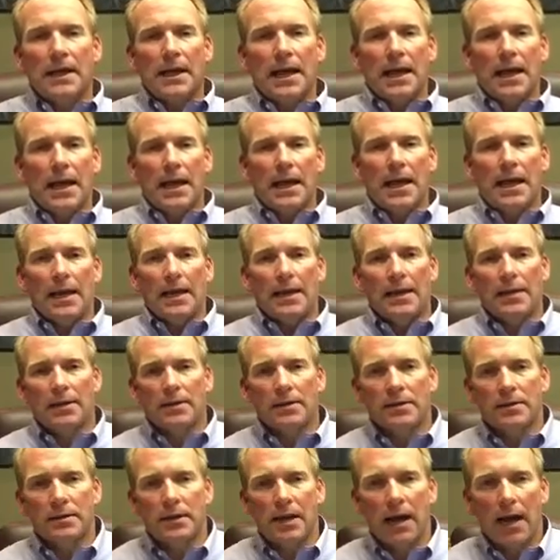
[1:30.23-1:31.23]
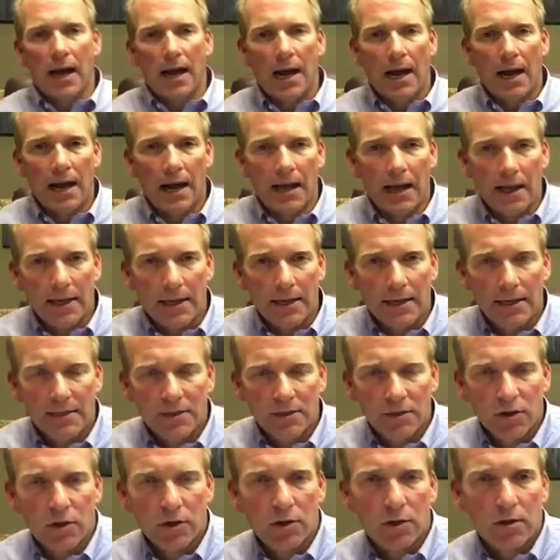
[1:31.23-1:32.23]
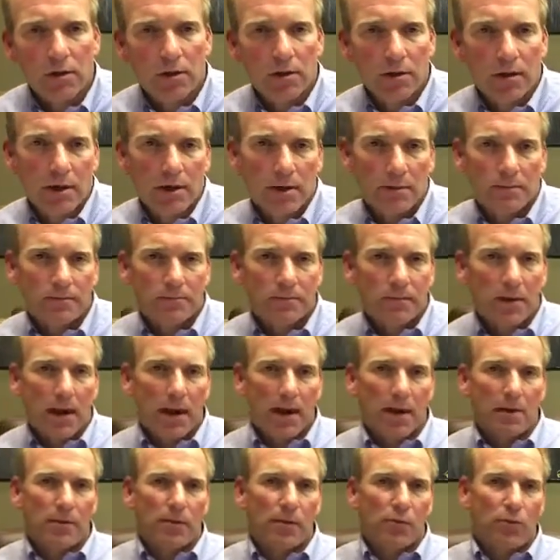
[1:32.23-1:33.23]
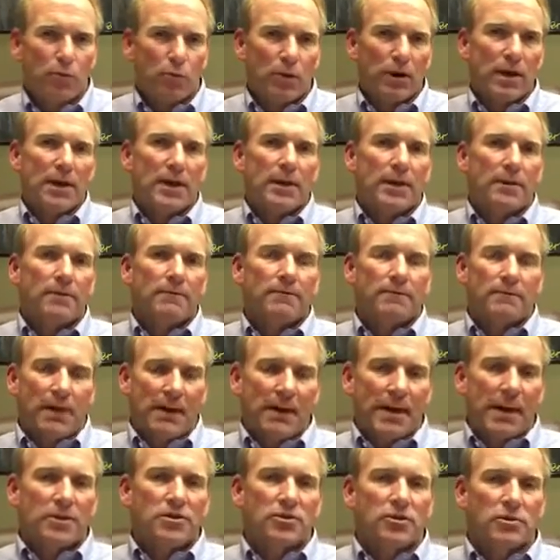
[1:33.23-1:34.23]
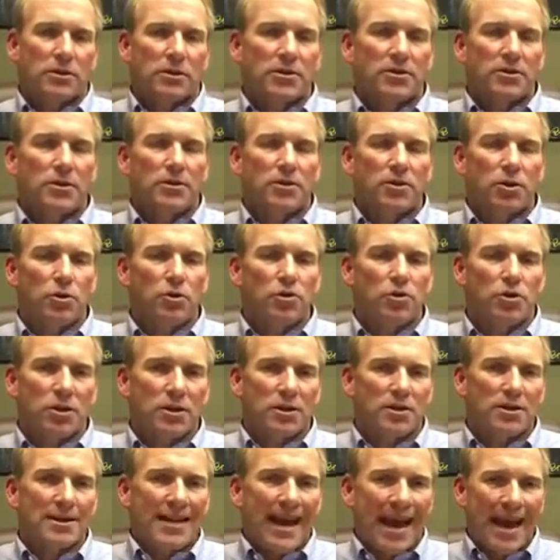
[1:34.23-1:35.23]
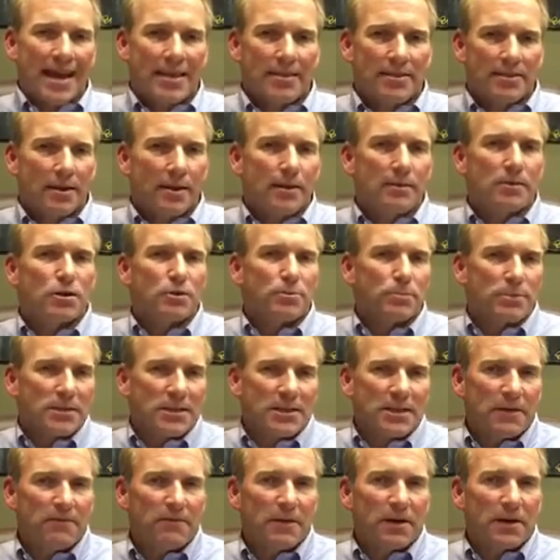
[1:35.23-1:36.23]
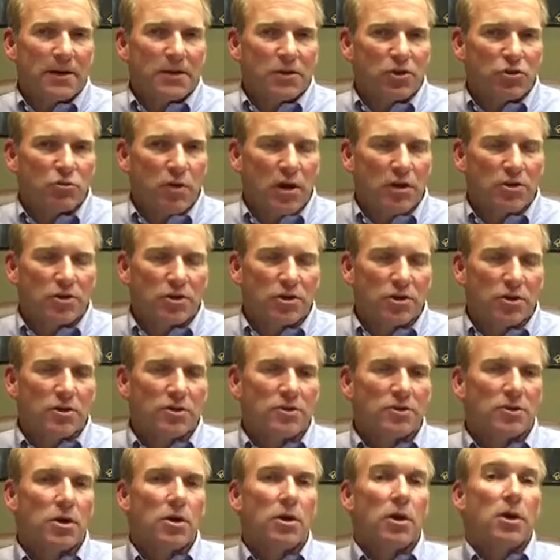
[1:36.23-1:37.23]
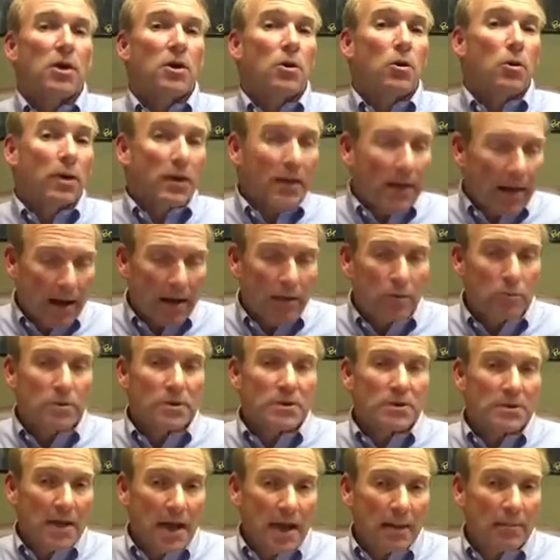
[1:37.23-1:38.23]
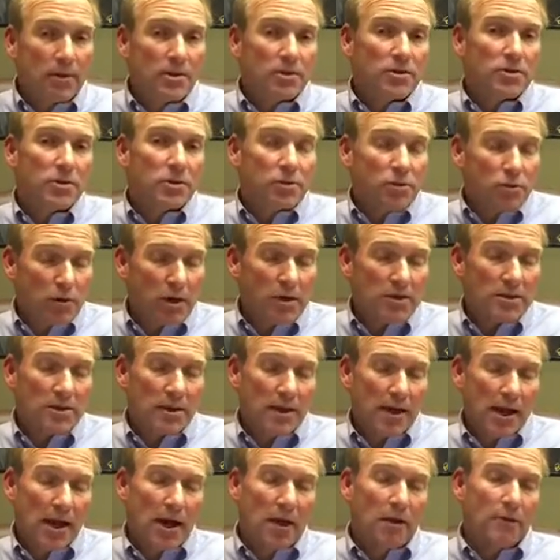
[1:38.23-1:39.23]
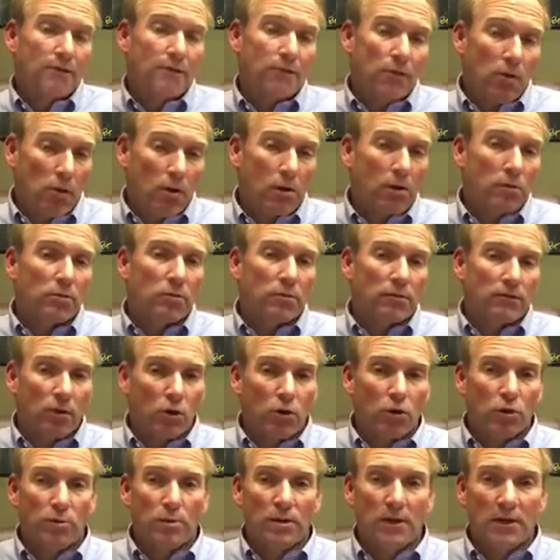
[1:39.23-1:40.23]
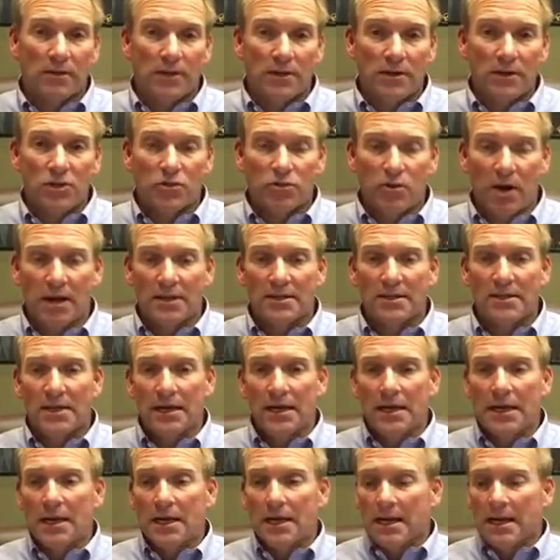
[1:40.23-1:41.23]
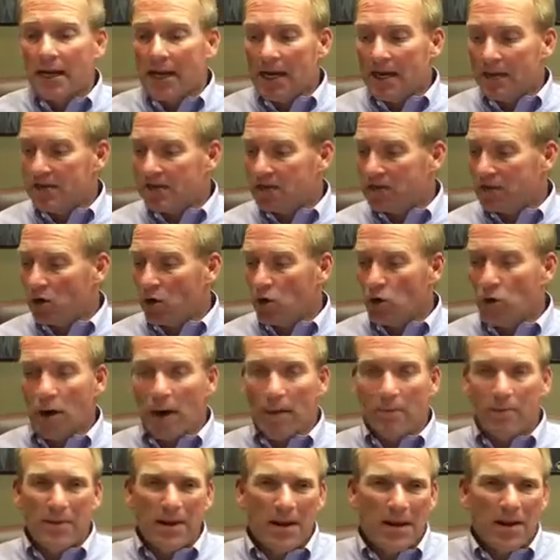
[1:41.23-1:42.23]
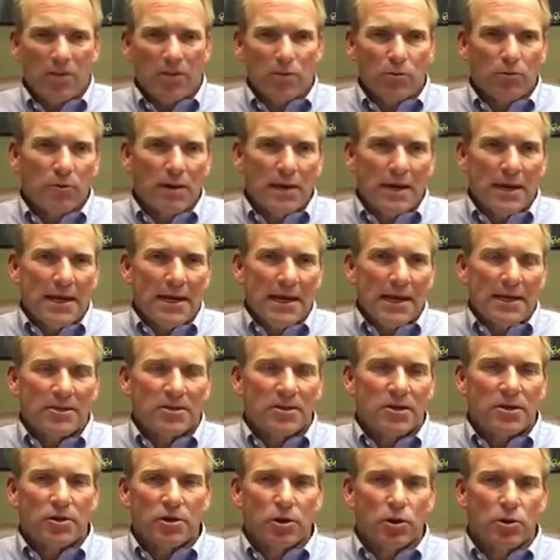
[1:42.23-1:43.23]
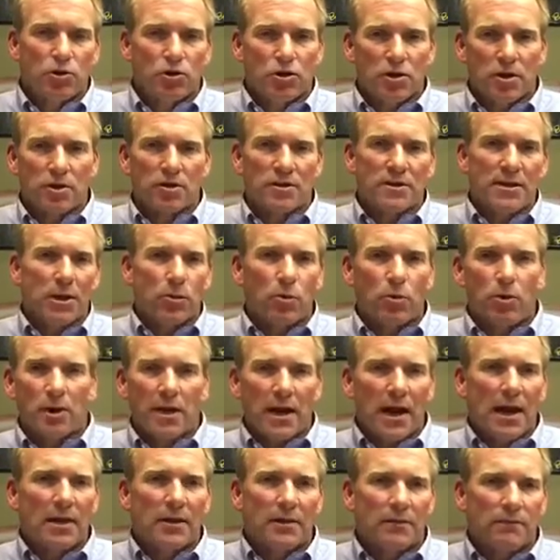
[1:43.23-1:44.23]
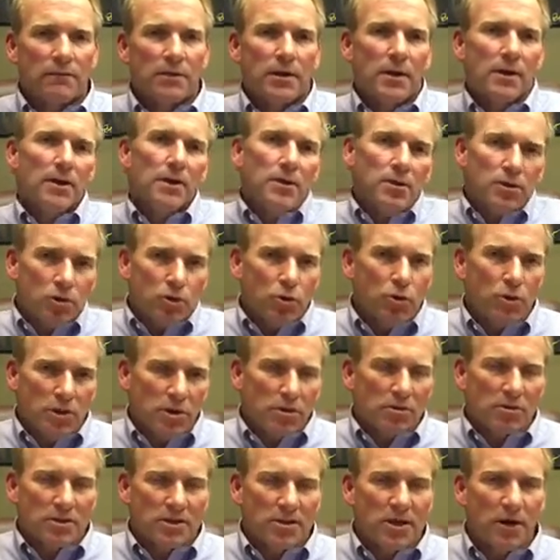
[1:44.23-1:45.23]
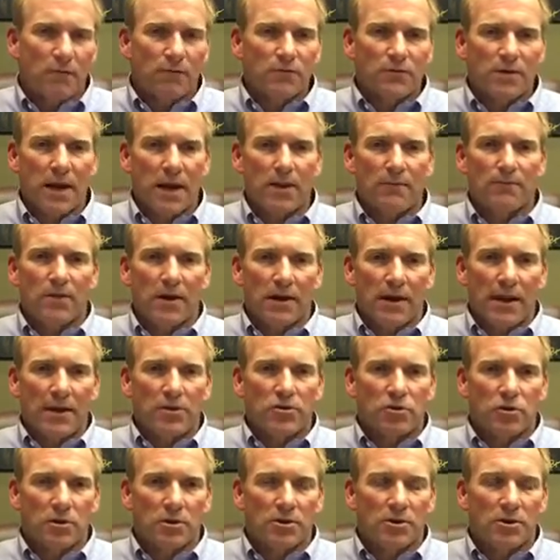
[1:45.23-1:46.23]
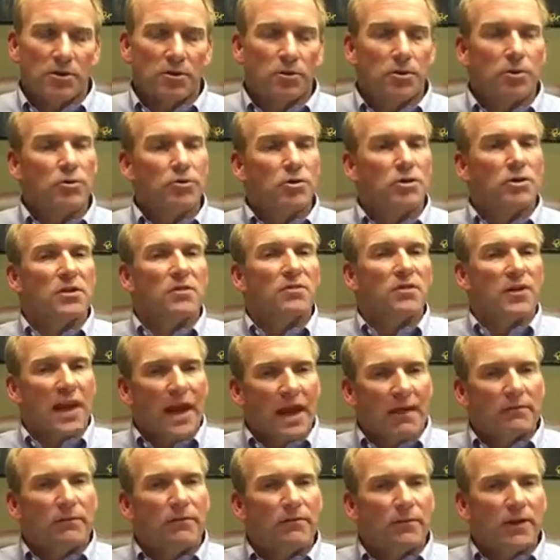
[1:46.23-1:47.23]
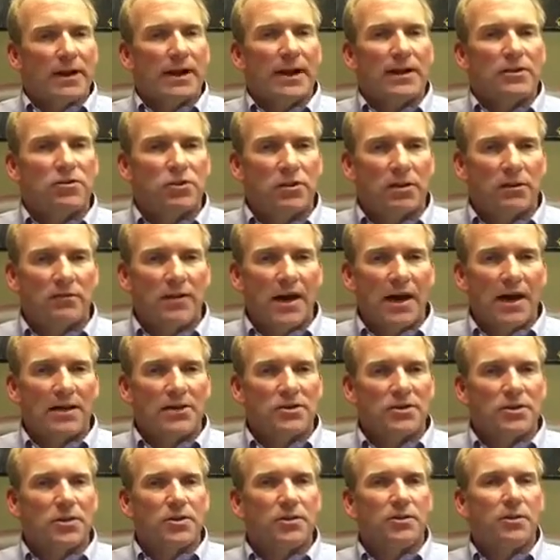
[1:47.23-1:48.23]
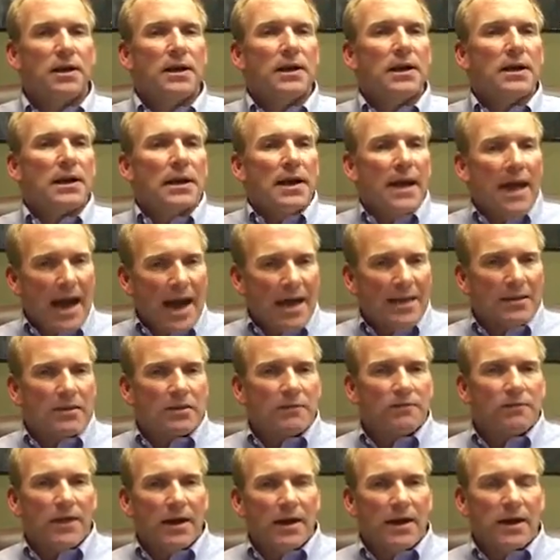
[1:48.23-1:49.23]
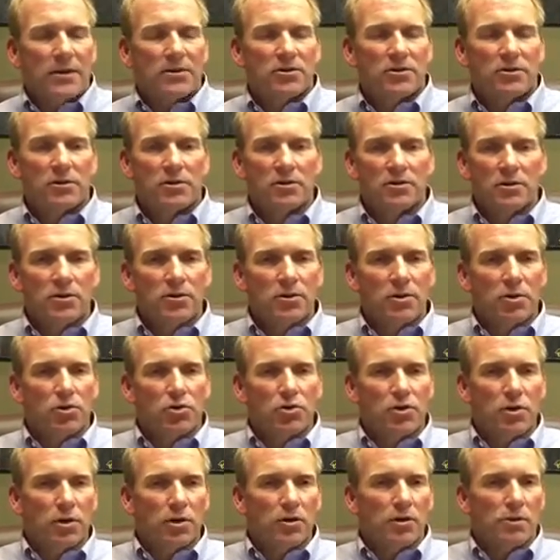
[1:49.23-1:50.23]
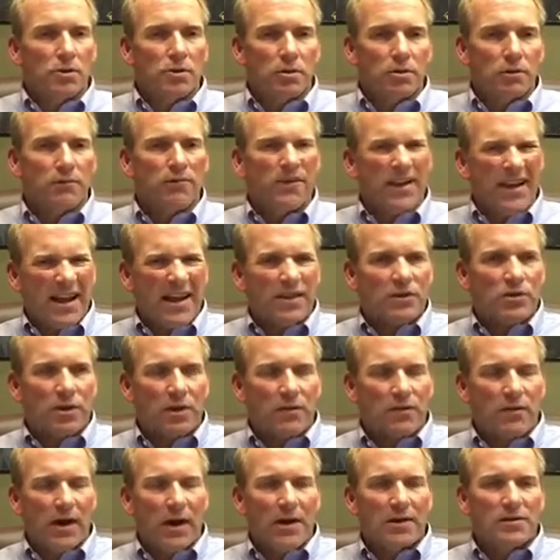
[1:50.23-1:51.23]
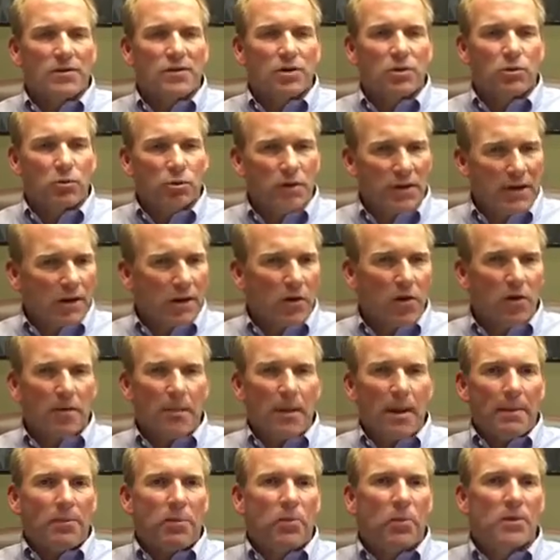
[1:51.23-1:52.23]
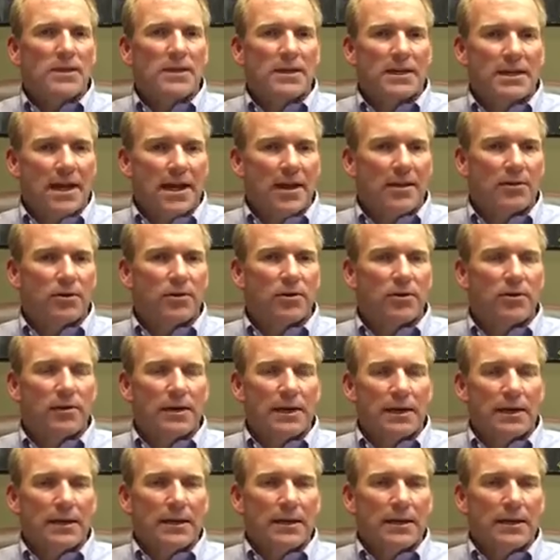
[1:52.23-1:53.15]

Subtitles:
and I took a look at three financial institutions at their specific instructions on how to establish a trust account for a revocable living trust. And so I picked three institutions that were kind of do-it-yourself type financial institutions. If you have a financial advisor at the financial institution, your financial advisor will get all the paperwork together